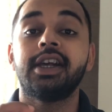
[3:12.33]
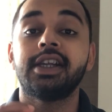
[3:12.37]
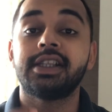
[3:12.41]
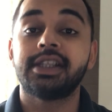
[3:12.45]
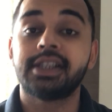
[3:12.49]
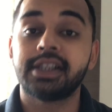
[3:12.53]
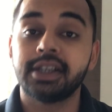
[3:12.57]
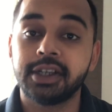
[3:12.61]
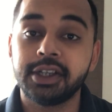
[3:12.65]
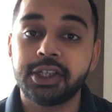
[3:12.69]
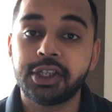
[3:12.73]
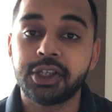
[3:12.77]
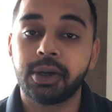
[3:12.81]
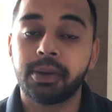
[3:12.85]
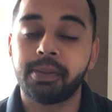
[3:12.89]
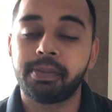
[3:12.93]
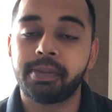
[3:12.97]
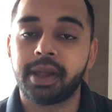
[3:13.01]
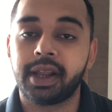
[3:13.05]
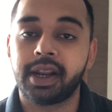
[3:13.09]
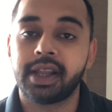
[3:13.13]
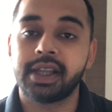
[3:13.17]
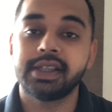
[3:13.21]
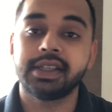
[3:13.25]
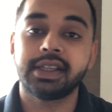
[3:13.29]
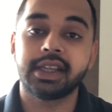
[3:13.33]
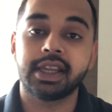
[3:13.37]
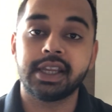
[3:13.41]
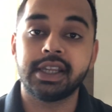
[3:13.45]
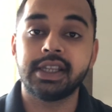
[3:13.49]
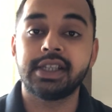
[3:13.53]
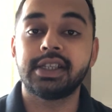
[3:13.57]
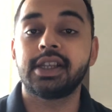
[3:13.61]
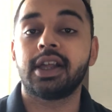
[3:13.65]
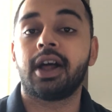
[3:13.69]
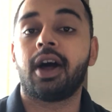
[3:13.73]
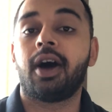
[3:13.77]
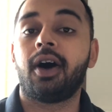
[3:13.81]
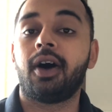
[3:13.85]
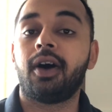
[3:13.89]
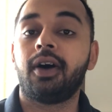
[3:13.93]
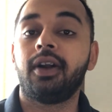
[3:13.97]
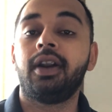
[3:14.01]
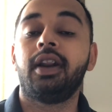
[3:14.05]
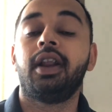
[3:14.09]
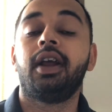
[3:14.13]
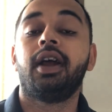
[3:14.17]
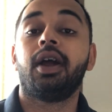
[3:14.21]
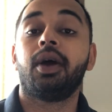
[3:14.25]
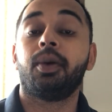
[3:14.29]
Sergio Perez
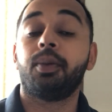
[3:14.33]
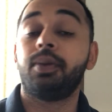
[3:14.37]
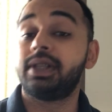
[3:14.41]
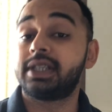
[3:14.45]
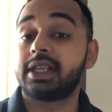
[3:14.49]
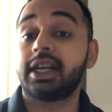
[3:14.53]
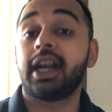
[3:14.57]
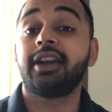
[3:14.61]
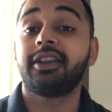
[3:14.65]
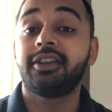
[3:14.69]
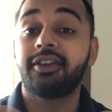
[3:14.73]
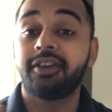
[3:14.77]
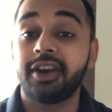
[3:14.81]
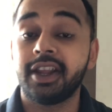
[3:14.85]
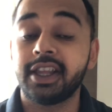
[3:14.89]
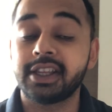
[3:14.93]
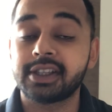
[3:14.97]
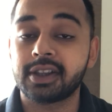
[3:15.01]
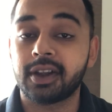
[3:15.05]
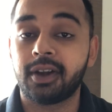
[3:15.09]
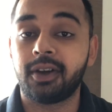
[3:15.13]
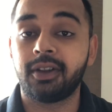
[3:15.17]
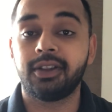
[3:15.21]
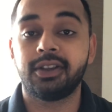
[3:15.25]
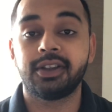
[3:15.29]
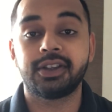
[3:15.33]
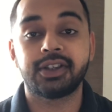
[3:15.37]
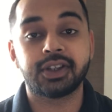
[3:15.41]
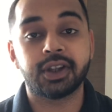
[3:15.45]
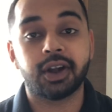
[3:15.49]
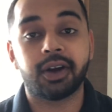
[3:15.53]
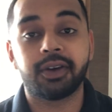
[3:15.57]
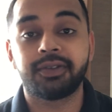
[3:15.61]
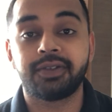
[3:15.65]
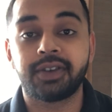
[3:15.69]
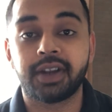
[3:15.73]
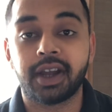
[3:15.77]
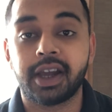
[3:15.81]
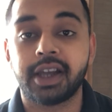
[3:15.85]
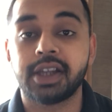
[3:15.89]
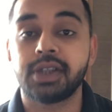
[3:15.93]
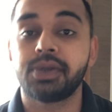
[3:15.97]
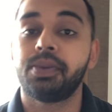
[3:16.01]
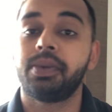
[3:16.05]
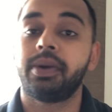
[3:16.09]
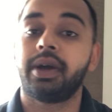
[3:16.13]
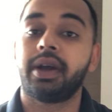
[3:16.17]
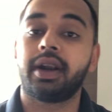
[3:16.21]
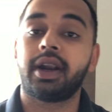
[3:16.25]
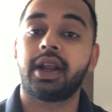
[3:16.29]
will start the race on the soft tires,
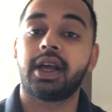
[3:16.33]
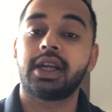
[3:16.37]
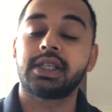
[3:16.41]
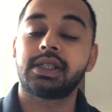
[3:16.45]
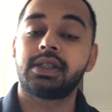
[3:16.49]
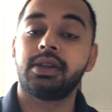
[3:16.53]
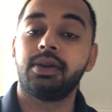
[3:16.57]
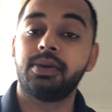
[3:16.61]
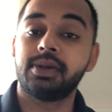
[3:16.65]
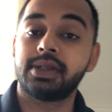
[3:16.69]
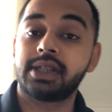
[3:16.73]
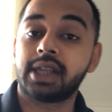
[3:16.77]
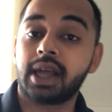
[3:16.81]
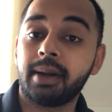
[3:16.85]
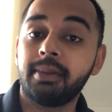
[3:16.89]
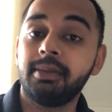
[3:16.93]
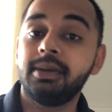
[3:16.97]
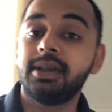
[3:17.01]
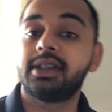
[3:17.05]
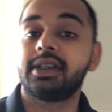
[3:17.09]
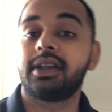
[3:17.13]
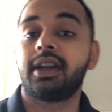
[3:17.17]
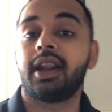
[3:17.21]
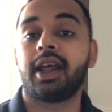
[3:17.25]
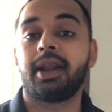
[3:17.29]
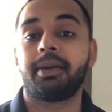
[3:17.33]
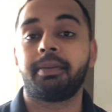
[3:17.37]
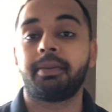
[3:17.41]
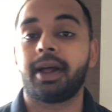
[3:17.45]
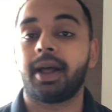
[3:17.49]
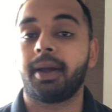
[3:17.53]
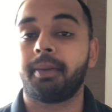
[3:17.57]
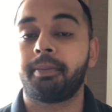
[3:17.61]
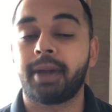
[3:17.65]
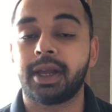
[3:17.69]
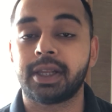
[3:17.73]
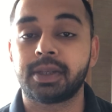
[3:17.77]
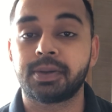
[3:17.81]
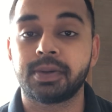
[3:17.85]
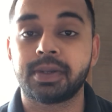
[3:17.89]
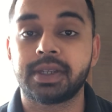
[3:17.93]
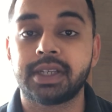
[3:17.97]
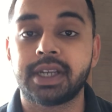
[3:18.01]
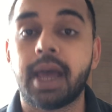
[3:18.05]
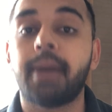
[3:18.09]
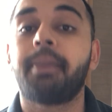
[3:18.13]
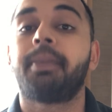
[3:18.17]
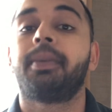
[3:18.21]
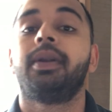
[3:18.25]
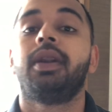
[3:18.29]
whereas Lewis Hamilton and Max
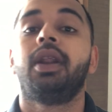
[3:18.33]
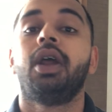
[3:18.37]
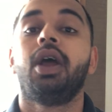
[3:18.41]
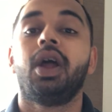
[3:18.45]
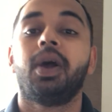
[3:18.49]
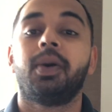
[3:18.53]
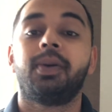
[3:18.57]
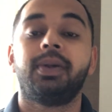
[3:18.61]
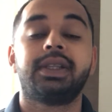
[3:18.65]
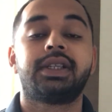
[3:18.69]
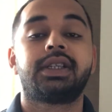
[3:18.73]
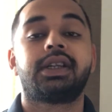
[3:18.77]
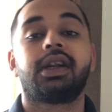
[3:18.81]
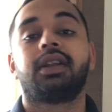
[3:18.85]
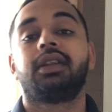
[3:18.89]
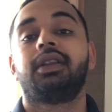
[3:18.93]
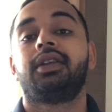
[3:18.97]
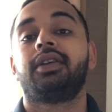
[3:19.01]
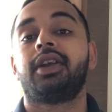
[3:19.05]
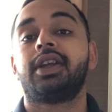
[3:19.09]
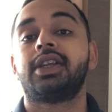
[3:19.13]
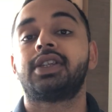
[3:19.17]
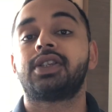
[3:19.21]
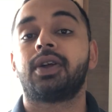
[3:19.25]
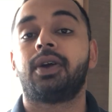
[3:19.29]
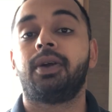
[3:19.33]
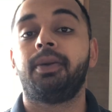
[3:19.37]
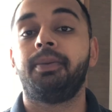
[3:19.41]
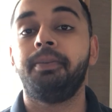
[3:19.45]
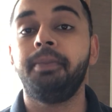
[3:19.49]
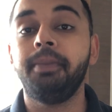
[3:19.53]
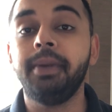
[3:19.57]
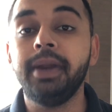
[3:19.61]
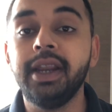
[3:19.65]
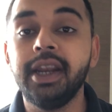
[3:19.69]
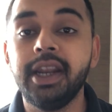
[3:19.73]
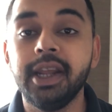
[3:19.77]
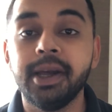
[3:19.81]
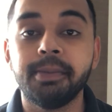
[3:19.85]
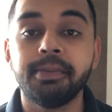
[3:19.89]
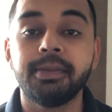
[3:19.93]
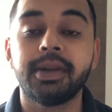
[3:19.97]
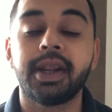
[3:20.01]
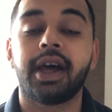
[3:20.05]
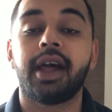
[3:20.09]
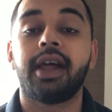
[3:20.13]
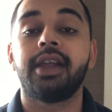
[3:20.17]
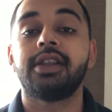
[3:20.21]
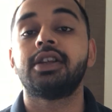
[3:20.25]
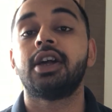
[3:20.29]
Verstappen will start the race on medium
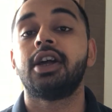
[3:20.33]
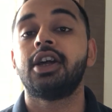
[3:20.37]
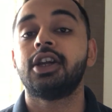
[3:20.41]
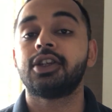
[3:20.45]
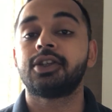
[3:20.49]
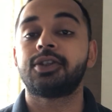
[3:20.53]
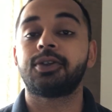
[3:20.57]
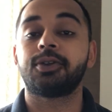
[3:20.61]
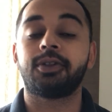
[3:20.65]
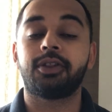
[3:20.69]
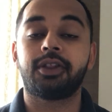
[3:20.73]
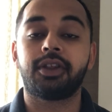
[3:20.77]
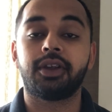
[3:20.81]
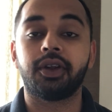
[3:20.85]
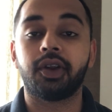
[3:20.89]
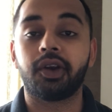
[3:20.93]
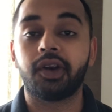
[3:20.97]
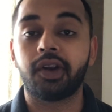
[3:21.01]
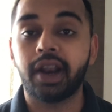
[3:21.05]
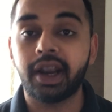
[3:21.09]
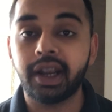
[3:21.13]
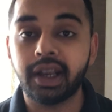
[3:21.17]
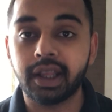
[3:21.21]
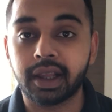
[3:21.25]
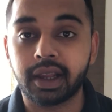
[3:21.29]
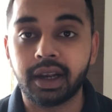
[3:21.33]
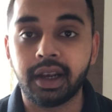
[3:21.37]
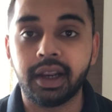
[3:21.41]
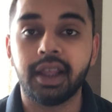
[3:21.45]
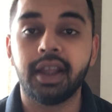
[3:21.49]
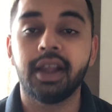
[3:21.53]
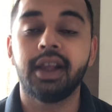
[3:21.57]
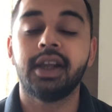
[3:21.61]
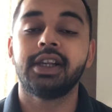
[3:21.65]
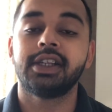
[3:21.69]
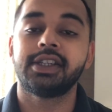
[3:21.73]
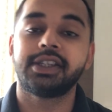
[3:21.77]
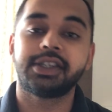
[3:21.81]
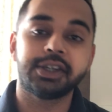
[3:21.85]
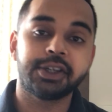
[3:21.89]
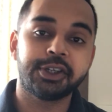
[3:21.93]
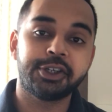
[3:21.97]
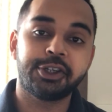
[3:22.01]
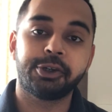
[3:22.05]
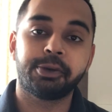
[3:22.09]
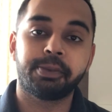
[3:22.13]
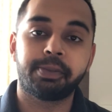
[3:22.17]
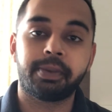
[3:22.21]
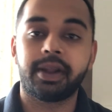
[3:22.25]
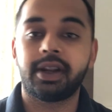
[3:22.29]
tires. So theoretically,
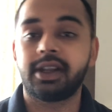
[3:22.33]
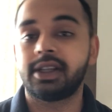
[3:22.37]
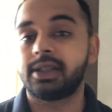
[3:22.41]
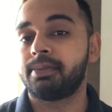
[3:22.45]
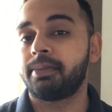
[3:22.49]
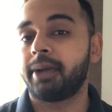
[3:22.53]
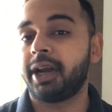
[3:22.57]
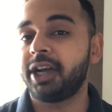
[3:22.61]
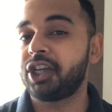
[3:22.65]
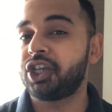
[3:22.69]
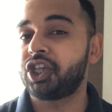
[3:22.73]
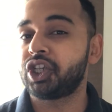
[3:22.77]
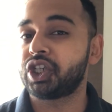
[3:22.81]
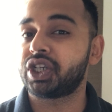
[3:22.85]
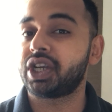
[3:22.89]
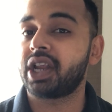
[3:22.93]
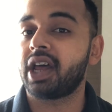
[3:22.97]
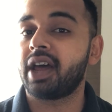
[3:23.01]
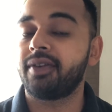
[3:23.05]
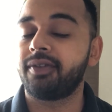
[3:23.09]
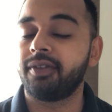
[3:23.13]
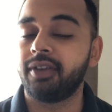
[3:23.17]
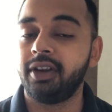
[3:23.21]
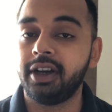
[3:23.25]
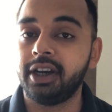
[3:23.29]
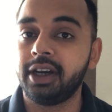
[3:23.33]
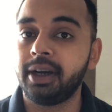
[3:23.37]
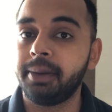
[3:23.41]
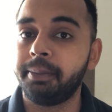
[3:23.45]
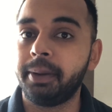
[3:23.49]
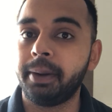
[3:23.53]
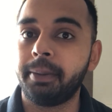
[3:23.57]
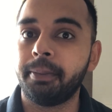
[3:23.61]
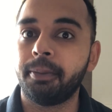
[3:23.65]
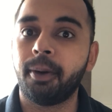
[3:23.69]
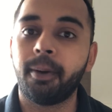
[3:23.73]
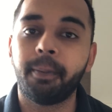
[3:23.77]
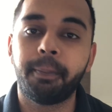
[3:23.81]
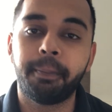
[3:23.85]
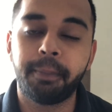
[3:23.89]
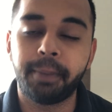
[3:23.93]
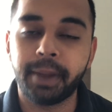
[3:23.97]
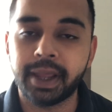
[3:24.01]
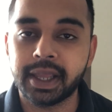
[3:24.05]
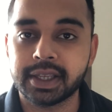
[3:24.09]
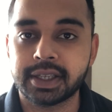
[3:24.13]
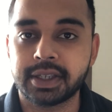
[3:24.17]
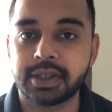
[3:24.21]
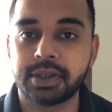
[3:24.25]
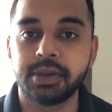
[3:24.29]
Sergio Perez might just have a little bit more
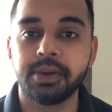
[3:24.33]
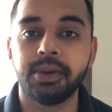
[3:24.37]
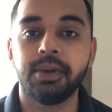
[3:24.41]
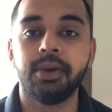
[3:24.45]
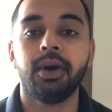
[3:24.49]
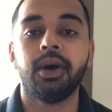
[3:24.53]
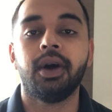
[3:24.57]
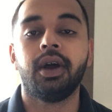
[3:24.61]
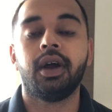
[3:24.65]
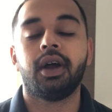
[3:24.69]
pace to,